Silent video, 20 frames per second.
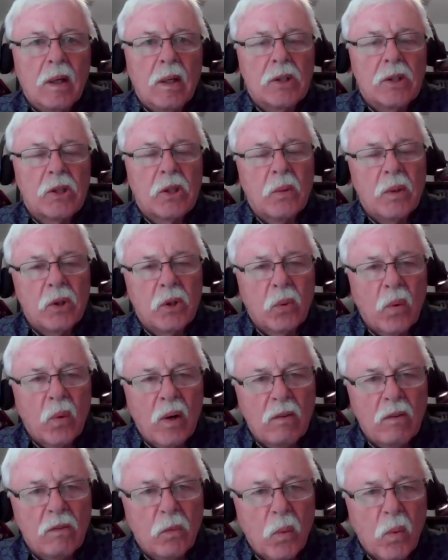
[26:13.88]
So in
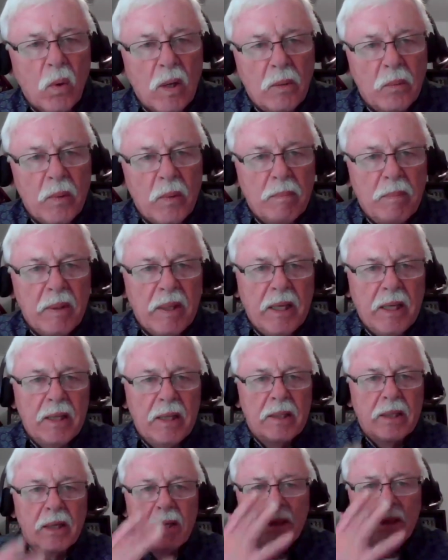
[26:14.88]
12:1, we
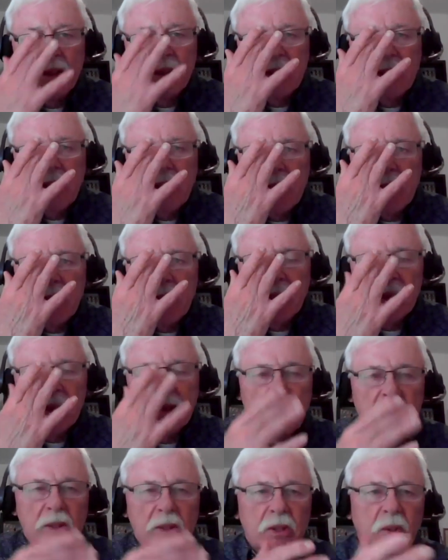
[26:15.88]
begin to understand that
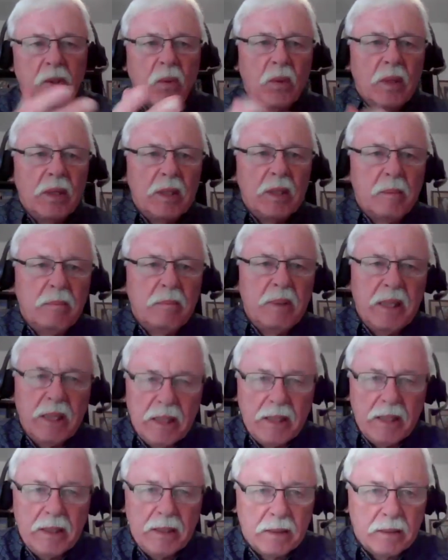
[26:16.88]
there is going to
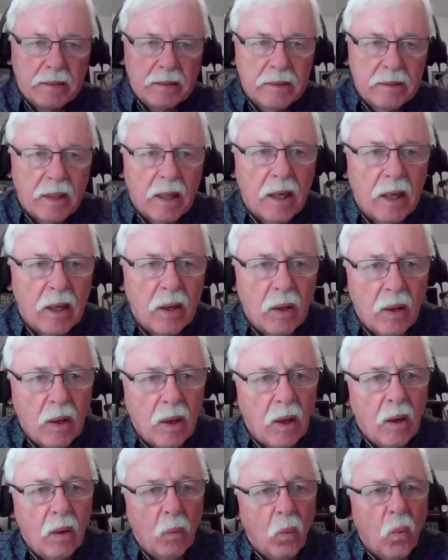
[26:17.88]
be
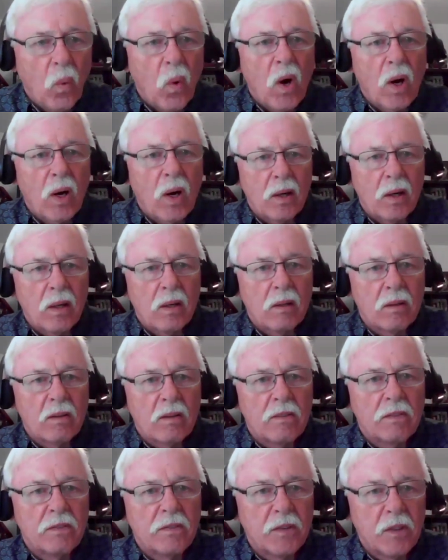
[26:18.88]
water
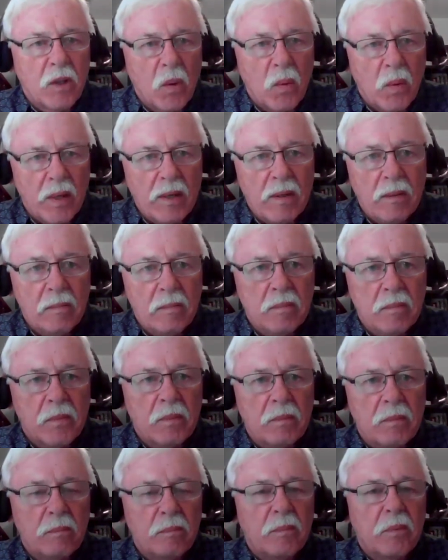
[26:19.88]
flowing
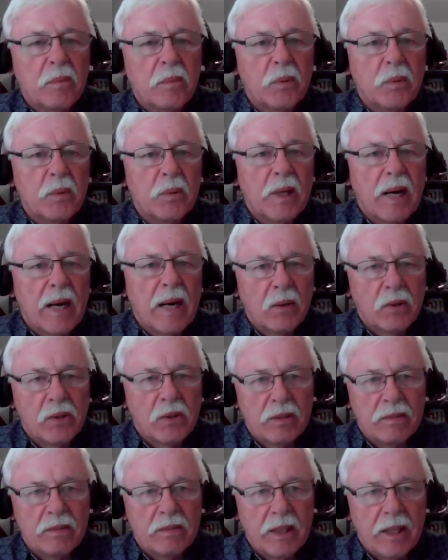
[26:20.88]
through the
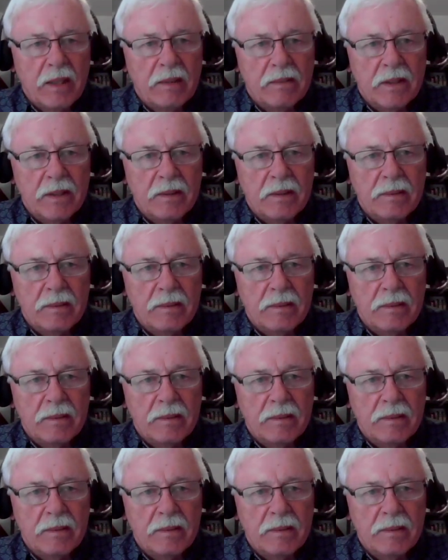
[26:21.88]
house of David.